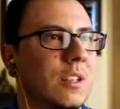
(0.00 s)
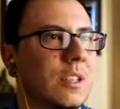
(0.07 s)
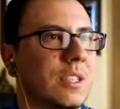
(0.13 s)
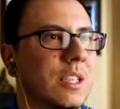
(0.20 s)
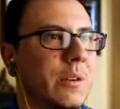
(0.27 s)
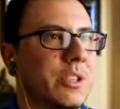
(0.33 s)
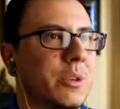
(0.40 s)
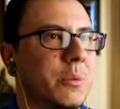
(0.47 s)

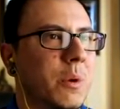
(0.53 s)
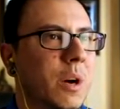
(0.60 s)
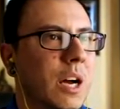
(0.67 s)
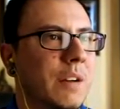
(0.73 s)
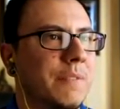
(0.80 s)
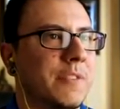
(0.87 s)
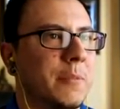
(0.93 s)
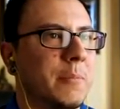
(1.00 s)
That's not what you
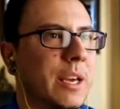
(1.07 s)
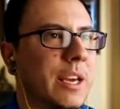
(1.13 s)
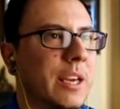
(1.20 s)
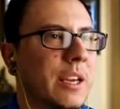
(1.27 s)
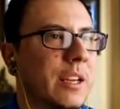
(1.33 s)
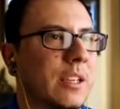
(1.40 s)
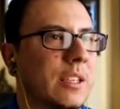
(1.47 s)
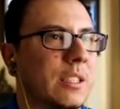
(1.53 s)
want from
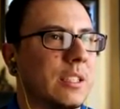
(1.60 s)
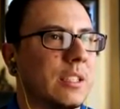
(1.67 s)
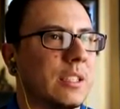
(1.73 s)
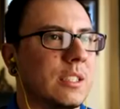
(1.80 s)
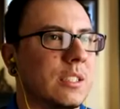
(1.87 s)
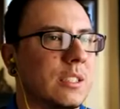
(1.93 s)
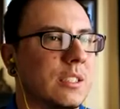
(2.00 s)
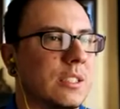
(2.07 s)
me?
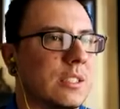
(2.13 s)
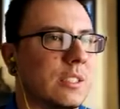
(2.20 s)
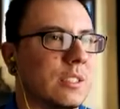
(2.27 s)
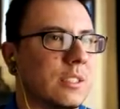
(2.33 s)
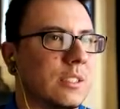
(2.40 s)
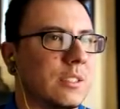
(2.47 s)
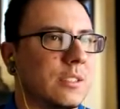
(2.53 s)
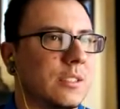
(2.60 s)

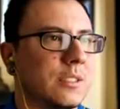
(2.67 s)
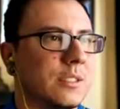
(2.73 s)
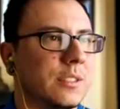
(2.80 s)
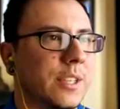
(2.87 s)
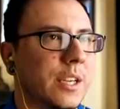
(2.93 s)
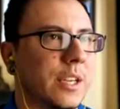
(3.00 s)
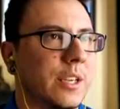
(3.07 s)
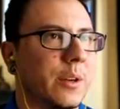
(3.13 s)

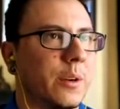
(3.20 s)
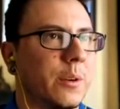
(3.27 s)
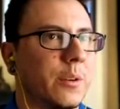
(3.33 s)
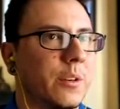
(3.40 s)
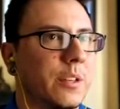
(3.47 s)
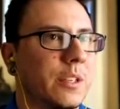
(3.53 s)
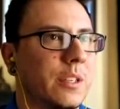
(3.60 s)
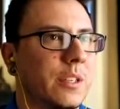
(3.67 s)
Fuck you.